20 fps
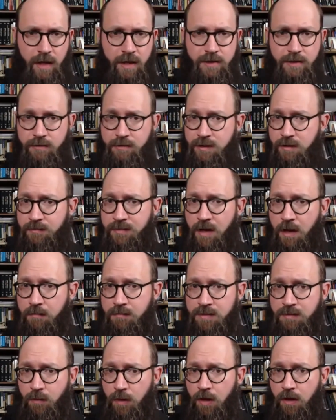I do
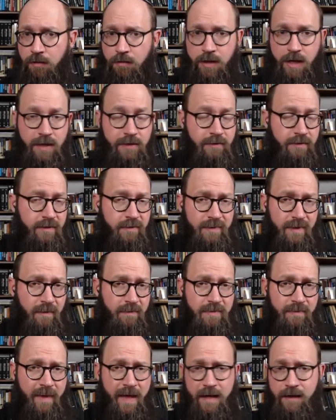sometimes well and I do
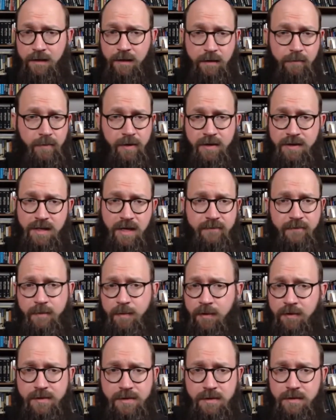sometimes badly because
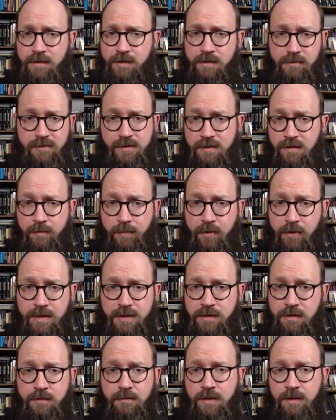every person's just a
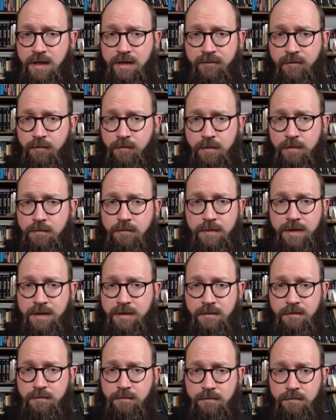person and everyone
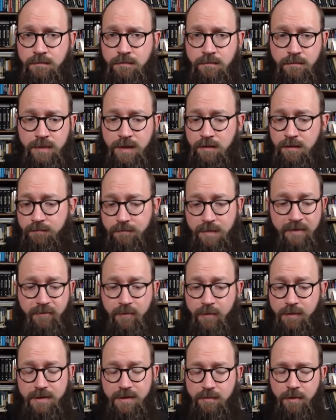is, yeah,
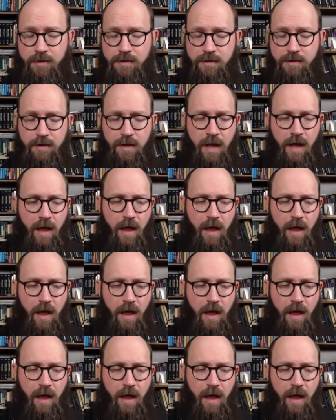every person's a person.